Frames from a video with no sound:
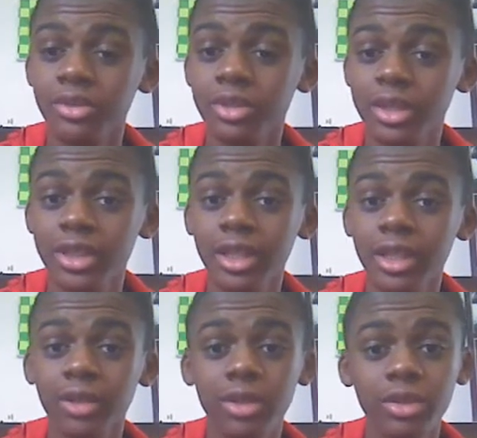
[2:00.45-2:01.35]
And second of
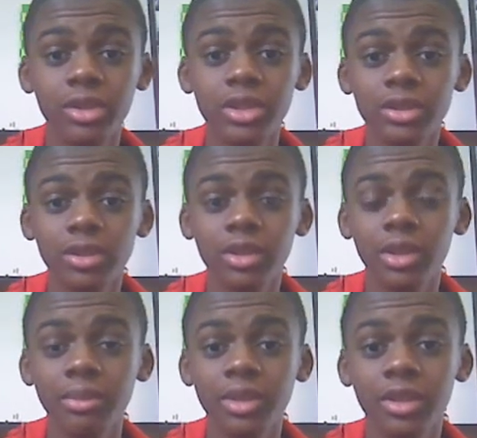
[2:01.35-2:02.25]
all, you can just look up
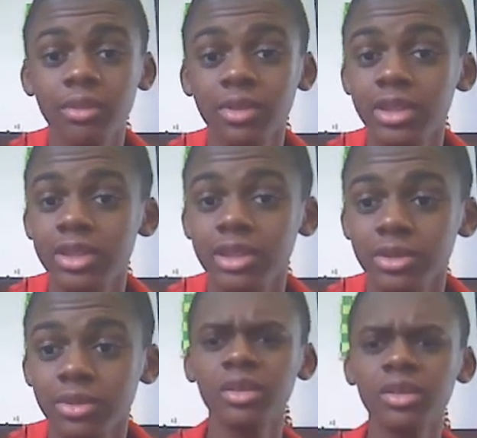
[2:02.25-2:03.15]
the theme and listen to
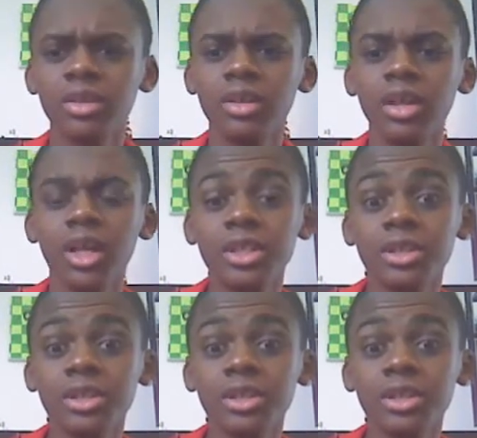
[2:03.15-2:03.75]
it. Also,